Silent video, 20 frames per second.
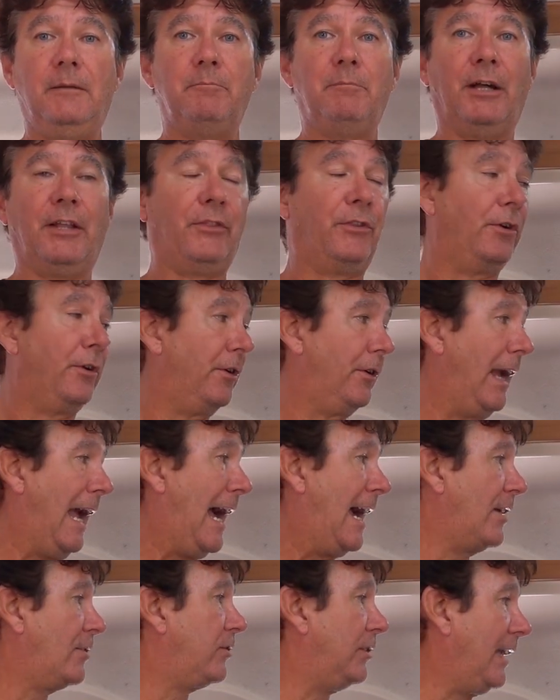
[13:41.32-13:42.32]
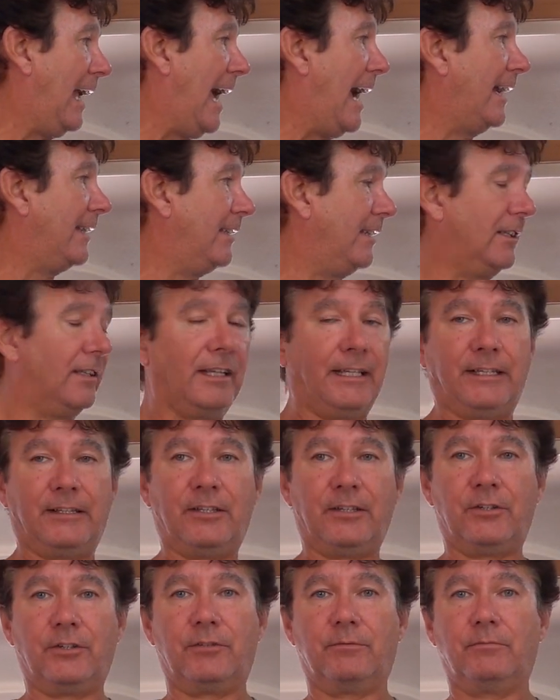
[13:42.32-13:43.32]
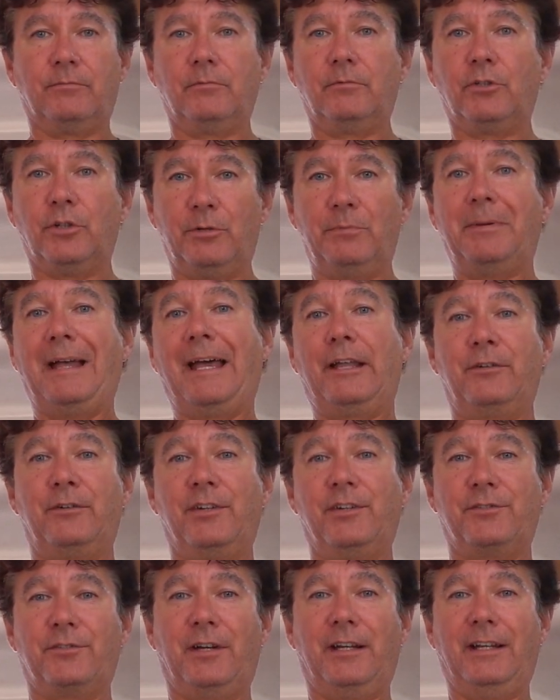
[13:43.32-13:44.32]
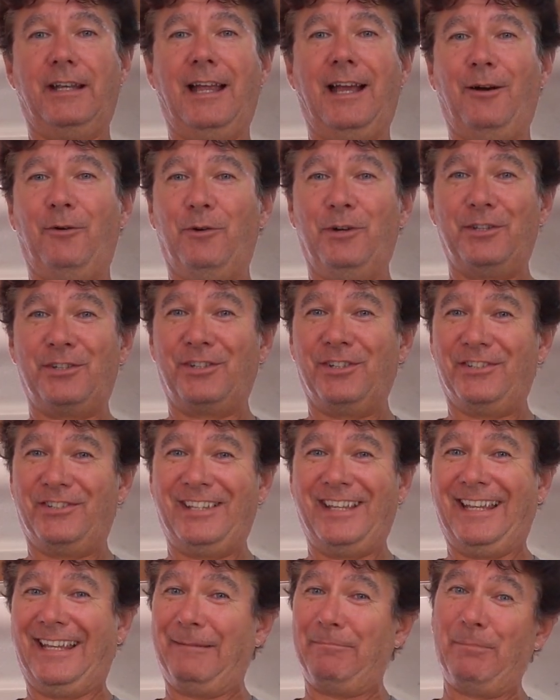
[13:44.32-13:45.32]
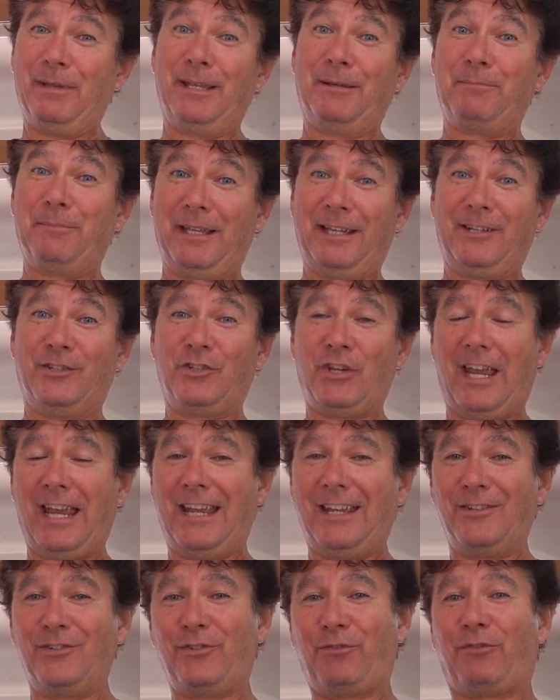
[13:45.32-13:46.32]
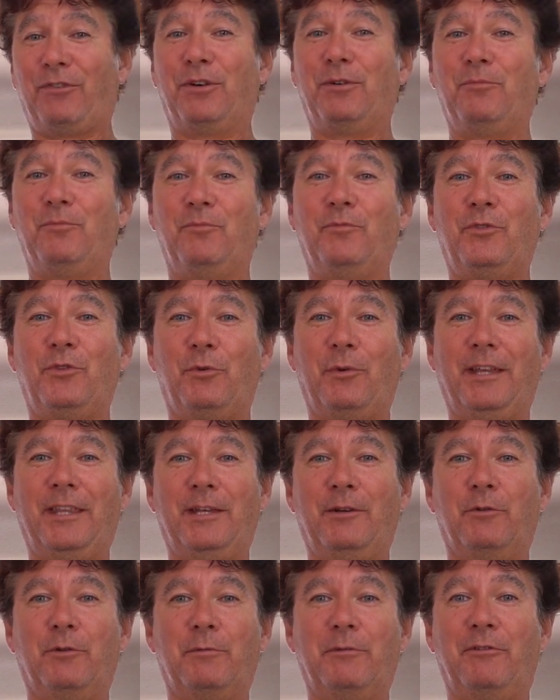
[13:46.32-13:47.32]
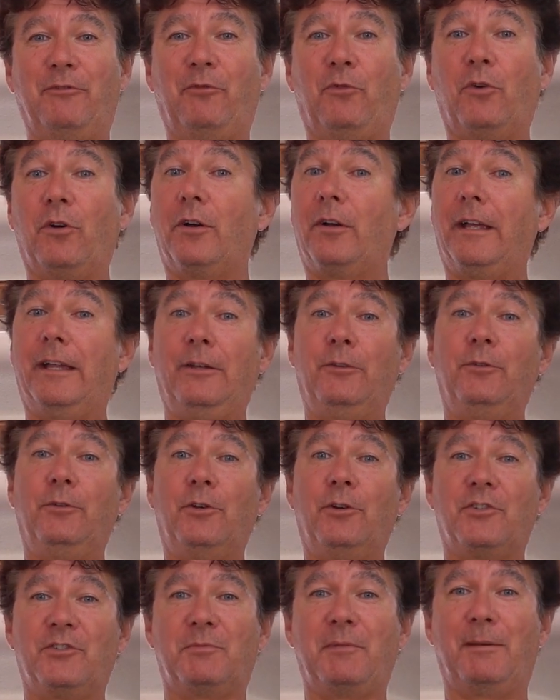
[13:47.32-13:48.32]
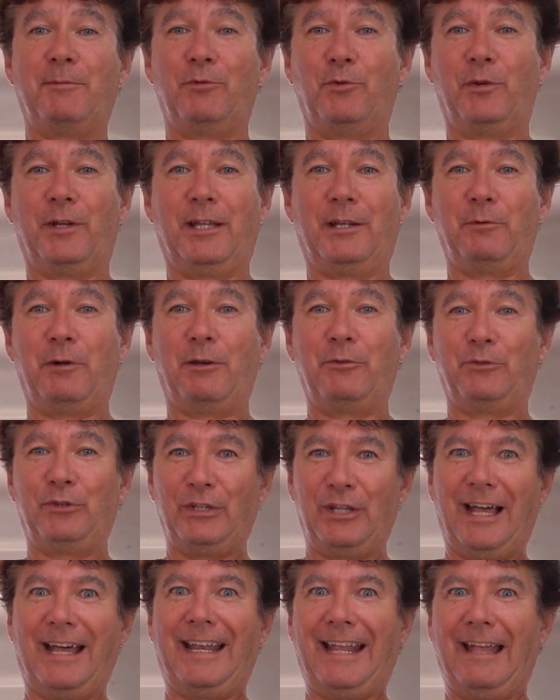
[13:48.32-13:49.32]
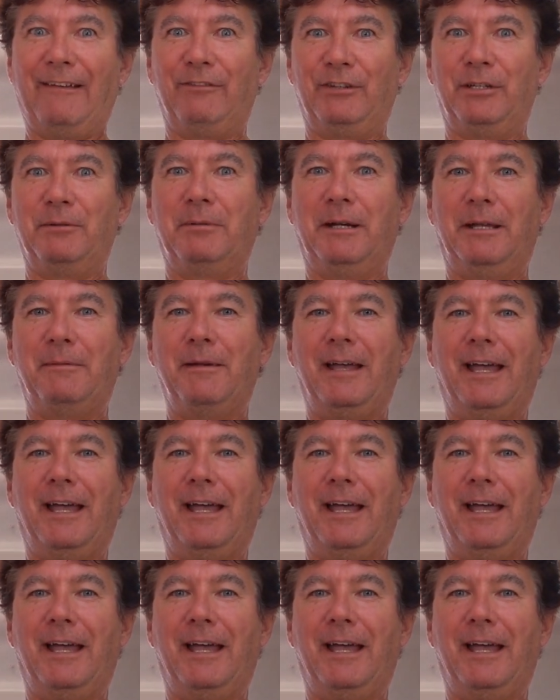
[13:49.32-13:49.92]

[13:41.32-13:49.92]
but they're actually acting like they're good batteries right now, which is a big, big change from the way they were before. And who knows, maybe we'll get away with not having to buy